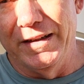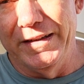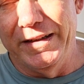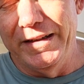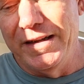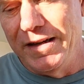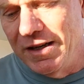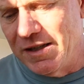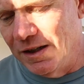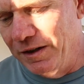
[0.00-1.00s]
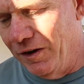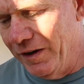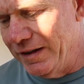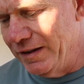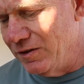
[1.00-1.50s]
Okay, so
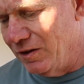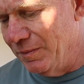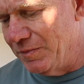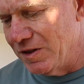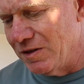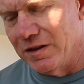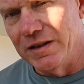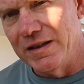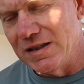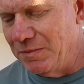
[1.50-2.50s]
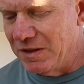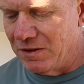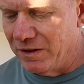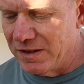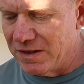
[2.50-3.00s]
I can type, just like an
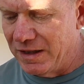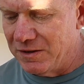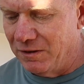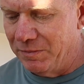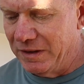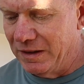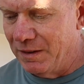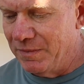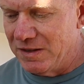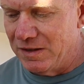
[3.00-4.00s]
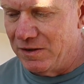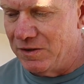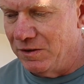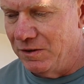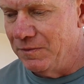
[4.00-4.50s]
SMS, I can start typing a
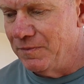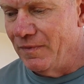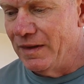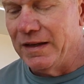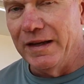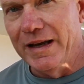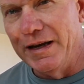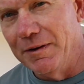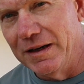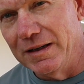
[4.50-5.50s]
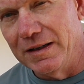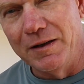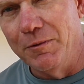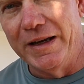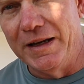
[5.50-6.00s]
message to anyone,
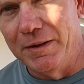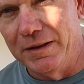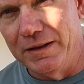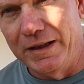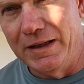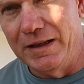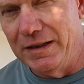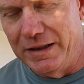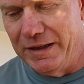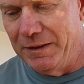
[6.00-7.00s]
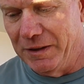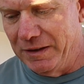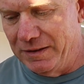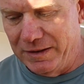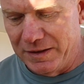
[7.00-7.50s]
or anyone
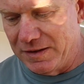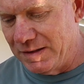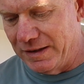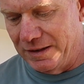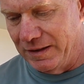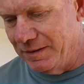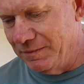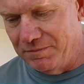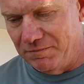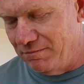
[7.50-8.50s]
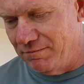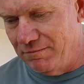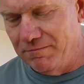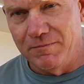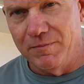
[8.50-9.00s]
that's
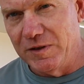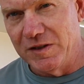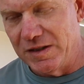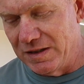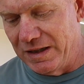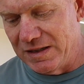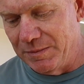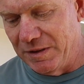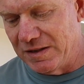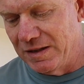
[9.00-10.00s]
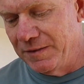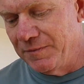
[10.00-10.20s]
just as an SMS.